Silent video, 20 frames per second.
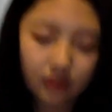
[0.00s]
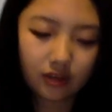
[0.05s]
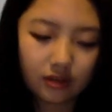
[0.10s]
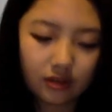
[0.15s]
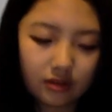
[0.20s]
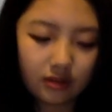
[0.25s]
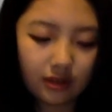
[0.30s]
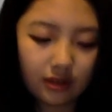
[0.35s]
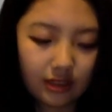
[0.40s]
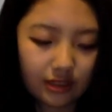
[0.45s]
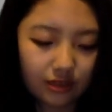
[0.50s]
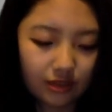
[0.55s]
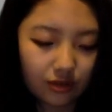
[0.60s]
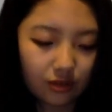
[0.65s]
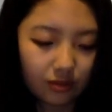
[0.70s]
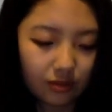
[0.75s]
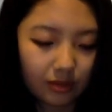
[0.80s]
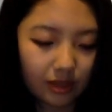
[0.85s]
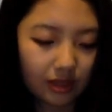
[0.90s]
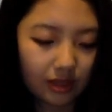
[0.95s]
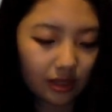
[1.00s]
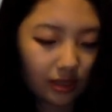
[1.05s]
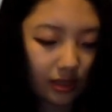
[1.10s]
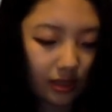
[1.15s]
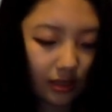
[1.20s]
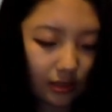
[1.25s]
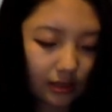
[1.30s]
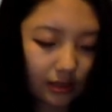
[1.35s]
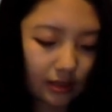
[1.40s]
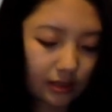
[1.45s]
So let's open
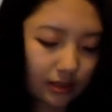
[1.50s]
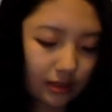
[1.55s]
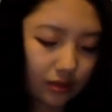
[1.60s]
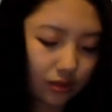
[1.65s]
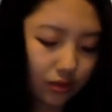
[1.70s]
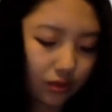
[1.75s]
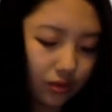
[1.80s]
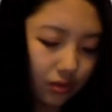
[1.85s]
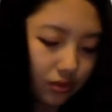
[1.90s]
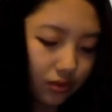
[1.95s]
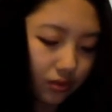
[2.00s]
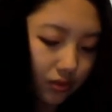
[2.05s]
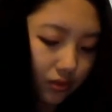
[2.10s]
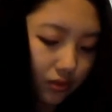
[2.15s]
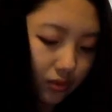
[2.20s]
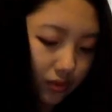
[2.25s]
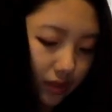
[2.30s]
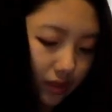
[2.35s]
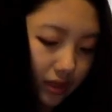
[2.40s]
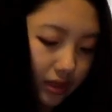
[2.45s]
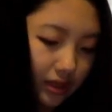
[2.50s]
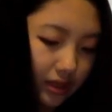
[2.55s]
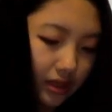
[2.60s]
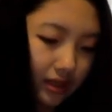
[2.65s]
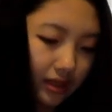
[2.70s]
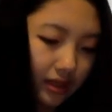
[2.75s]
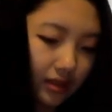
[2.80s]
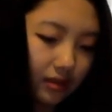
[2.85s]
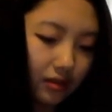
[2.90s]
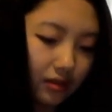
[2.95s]
this. Ooh, what the
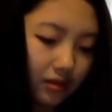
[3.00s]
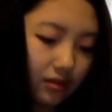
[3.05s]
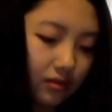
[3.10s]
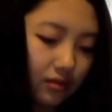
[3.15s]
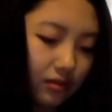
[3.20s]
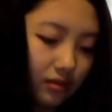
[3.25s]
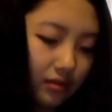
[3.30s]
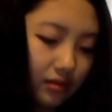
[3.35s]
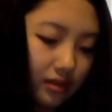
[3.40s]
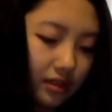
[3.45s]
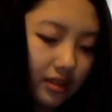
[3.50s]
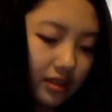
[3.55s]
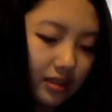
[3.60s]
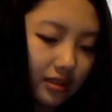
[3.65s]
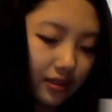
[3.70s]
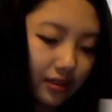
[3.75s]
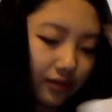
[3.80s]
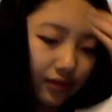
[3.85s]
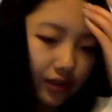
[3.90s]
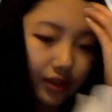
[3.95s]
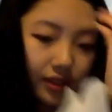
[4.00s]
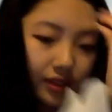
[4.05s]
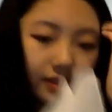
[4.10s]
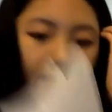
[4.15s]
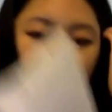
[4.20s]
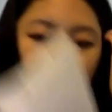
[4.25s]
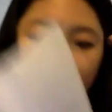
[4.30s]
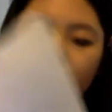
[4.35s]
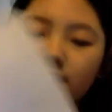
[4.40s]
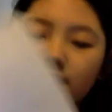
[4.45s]
hell? This is a
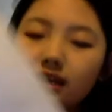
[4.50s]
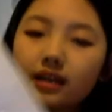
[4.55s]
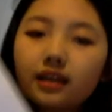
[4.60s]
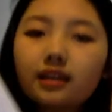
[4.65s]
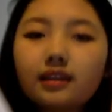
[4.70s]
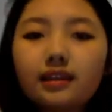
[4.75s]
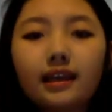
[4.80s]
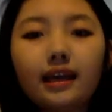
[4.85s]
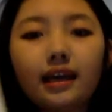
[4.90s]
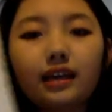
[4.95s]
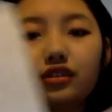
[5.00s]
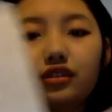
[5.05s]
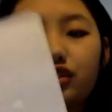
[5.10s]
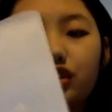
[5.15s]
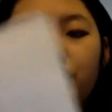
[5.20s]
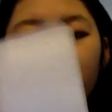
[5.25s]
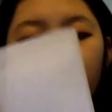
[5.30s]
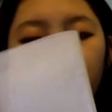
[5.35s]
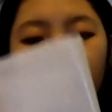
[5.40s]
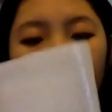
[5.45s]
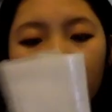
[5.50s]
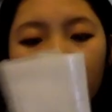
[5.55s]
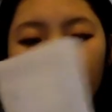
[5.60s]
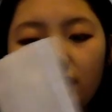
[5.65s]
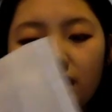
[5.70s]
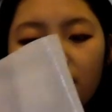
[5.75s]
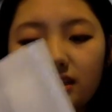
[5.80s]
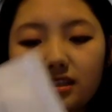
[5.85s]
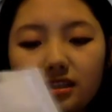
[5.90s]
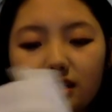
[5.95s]
first. They actually put
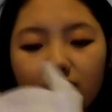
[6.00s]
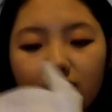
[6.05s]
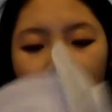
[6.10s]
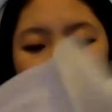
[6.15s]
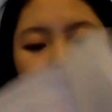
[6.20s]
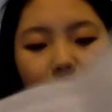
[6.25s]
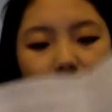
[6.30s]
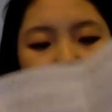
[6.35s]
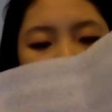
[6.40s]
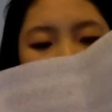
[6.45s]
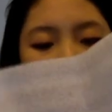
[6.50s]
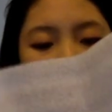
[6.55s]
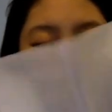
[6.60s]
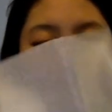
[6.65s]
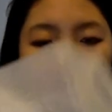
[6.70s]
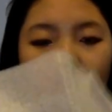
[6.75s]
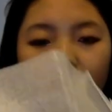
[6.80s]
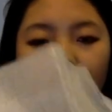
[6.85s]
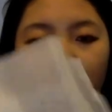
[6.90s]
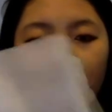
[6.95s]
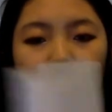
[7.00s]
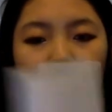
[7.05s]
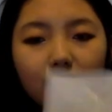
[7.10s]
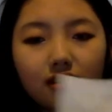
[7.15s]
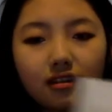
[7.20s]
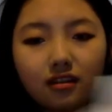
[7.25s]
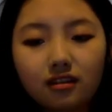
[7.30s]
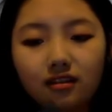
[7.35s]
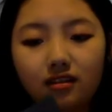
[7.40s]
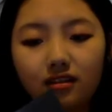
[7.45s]
these in here. Huh,
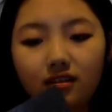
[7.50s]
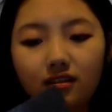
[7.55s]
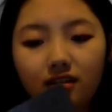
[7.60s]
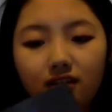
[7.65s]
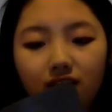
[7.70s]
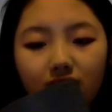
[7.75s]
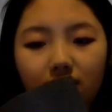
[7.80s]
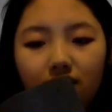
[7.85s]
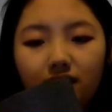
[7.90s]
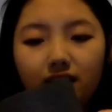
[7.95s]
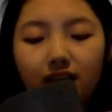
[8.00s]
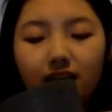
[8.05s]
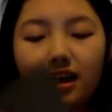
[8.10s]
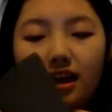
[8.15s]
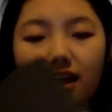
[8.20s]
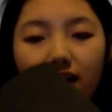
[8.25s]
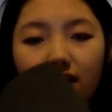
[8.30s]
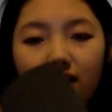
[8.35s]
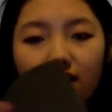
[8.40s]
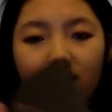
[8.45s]
look at that.